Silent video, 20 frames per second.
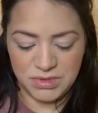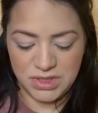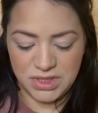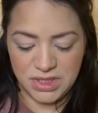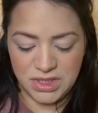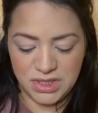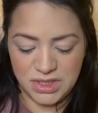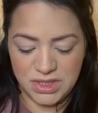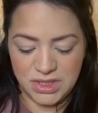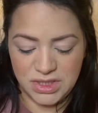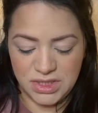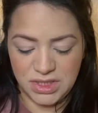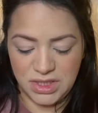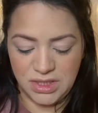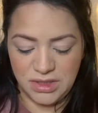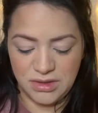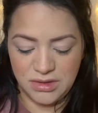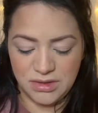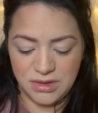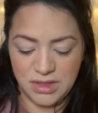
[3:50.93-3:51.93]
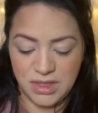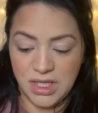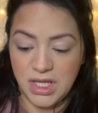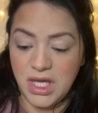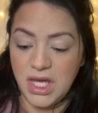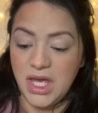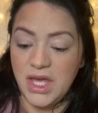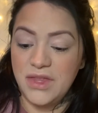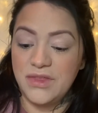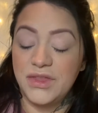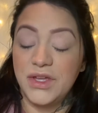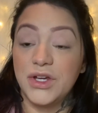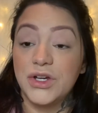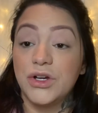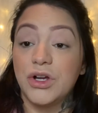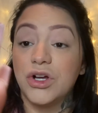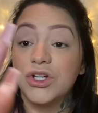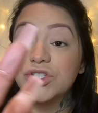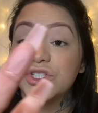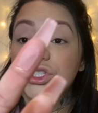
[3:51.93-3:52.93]
Let's see.
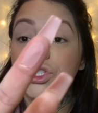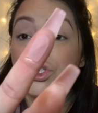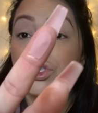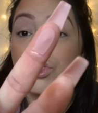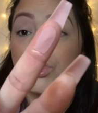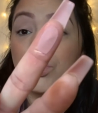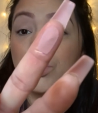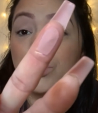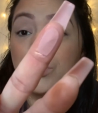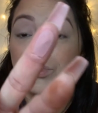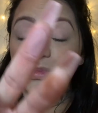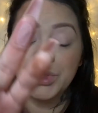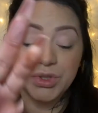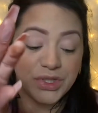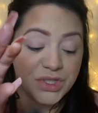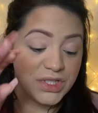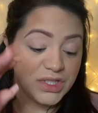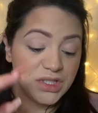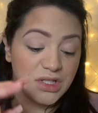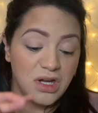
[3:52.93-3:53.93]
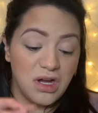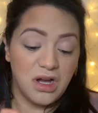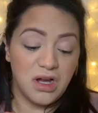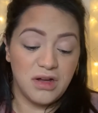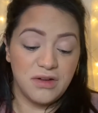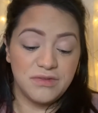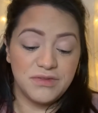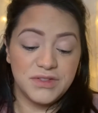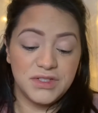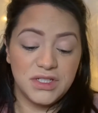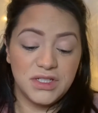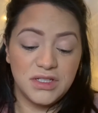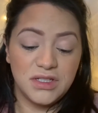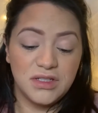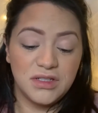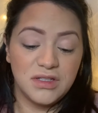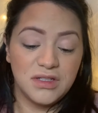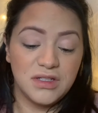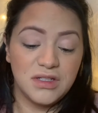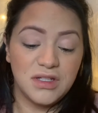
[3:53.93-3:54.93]
They're super soft.
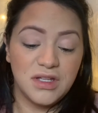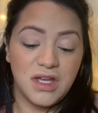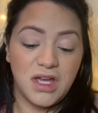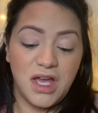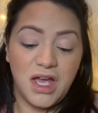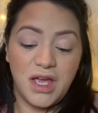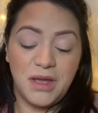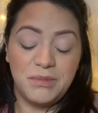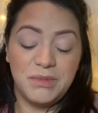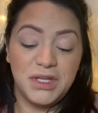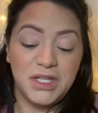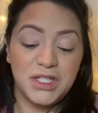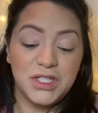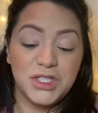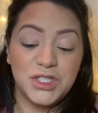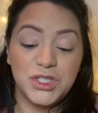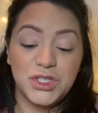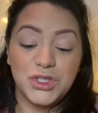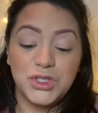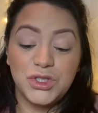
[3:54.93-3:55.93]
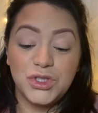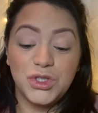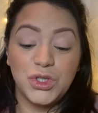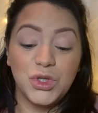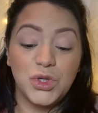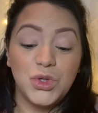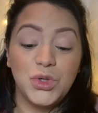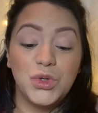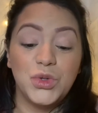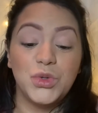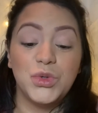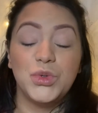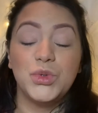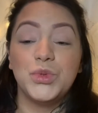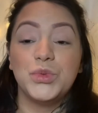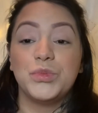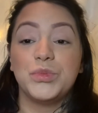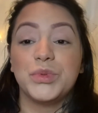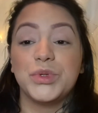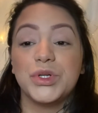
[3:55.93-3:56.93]
I mean,
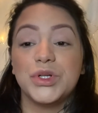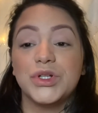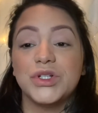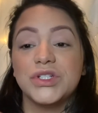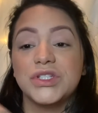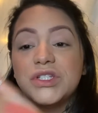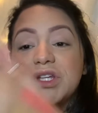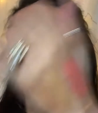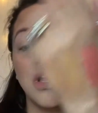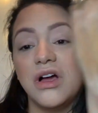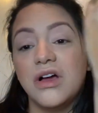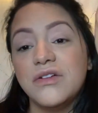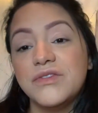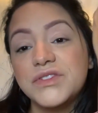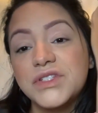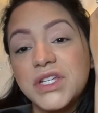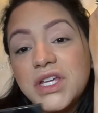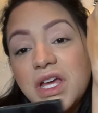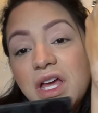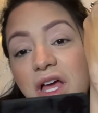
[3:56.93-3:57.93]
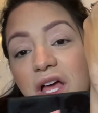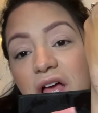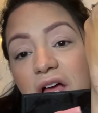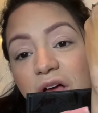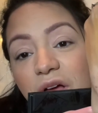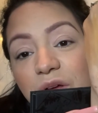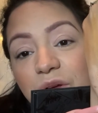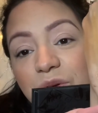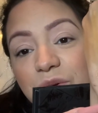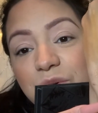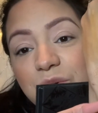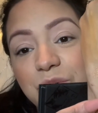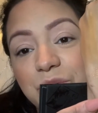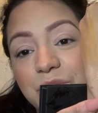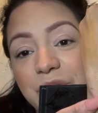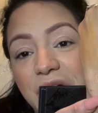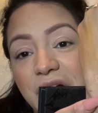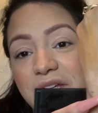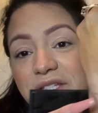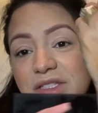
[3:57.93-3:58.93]
super soft. Ooh,
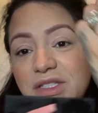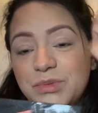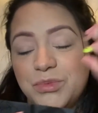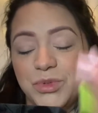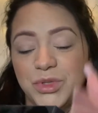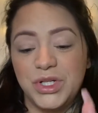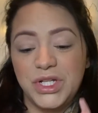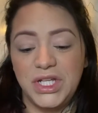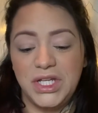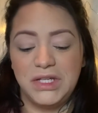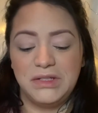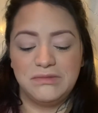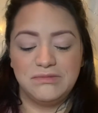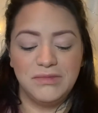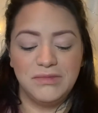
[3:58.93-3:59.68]
that's pretty.